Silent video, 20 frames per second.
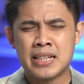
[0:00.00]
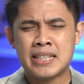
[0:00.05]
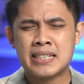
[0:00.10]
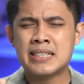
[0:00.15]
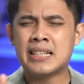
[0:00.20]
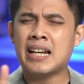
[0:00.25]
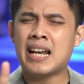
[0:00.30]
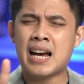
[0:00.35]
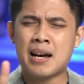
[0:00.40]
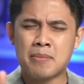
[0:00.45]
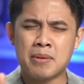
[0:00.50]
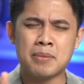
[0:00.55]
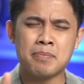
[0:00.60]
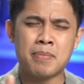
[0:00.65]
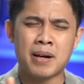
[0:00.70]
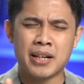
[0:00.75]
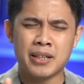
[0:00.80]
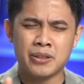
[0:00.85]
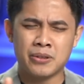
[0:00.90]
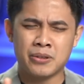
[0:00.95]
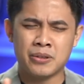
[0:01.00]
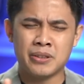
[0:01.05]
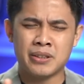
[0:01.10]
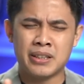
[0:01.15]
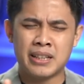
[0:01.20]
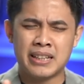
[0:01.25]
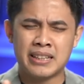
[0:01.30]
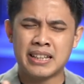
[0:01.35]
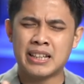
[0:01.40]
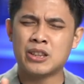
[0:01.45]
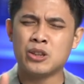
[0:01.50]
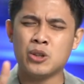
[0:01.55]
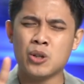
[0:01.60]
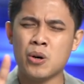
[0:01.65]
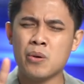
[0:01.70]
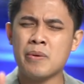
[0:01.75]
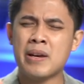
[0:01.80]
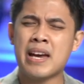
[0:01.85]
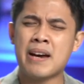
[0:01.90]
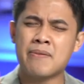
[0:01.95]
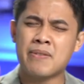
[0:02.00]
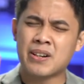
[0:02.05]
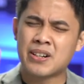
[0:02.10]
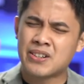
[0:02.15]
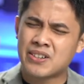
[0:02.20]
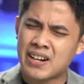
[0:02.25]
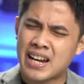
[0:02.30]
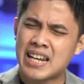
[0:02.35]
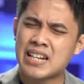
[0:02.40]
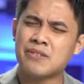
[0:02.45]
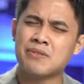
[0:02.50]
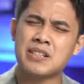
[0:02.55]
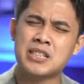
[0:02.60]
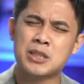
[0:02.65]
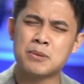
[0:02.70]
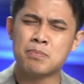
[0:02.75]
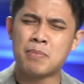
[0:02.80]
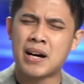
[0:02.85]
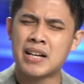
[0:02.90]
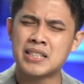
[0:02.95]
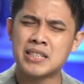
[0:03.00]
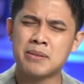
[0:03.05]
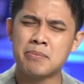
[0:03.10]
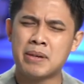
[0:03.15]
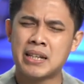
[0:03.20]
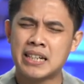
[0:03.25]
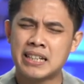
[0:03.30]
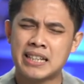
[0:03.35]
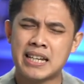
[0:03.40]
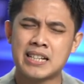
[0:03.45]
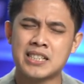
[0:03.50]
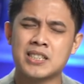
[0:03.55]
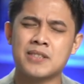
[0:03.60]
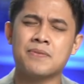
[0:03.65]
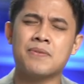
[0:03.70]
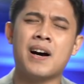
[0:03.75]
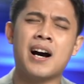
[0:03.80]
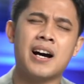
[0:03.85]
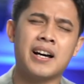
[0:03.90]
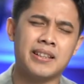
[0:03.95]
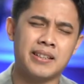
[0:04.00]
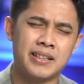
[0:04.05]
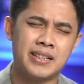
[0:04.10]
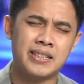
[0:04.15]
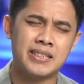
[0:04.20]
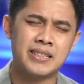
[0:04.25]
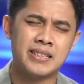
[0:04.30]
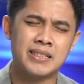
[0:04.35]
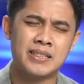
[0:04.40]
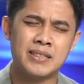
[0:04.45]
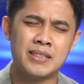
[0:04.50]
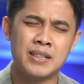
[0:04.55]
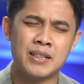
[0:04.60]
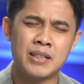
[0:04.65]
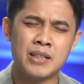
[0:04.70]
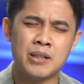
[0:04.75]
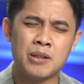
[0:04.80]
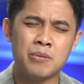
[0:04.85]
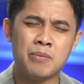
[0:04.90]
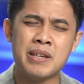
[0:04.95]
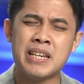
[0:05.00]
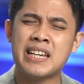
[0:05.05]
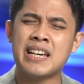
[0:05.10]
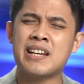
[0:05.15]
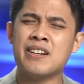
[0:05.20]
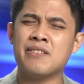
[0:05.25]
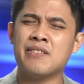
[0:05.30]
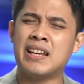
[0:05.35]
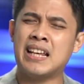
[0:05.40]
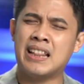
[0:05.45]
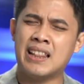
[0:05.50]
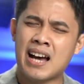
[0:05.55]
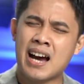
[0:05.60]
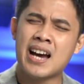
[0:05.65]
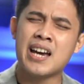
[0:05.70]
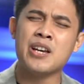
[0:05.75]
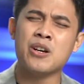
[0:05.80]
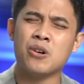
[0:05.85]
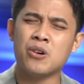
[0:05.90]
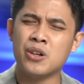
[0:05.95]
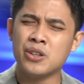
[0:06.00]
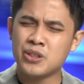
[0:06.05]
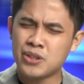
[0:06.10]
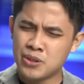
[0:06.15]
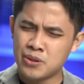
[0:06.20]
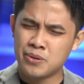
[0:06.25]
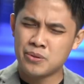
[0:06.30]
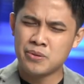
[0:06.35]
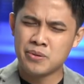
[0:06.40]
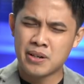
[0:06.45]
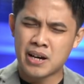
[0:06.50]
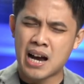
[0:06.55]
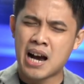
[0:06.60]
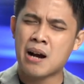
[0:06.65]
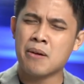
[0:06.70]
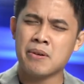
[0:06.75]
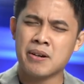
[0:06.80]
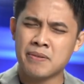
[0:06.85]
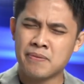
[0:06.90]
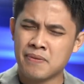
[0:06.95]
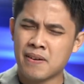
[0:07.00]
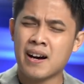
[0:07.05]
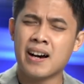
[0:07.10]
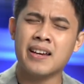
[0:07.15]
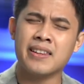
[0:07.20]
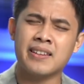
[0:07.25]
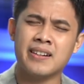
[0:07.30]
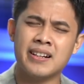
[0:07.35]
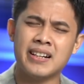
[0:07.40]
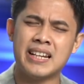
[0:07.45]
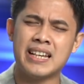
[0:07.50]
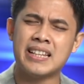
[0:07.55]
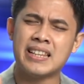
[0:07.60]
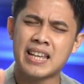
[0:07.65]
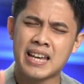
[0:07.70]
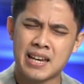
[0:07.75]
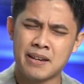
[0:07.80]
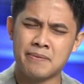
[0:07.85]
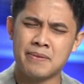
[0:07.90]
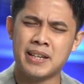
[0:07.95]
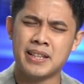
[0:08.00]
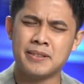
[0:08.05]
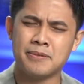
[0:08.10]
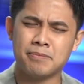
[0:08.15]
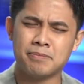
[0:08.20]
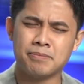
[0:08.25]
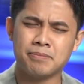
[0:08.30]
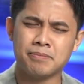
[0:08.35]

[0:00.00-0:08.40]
Salamat, Panginoon, that though we have a great responsibility as fathers, we can rely on you, our Father in heaven.